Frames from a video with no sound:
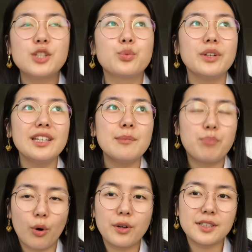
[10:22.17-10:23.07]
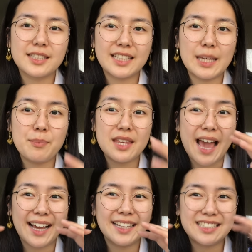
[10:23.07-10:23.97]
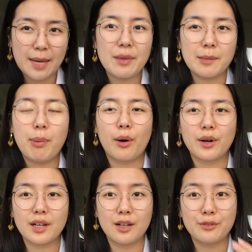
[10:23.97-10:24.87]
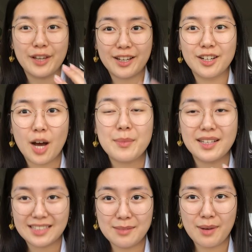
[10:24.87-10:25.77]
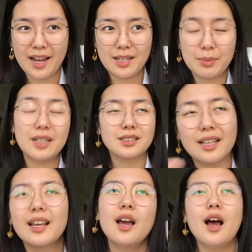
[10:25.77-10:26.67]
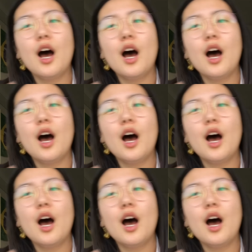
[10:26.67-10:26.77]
really important to keep the academic part of economics in mind because, like,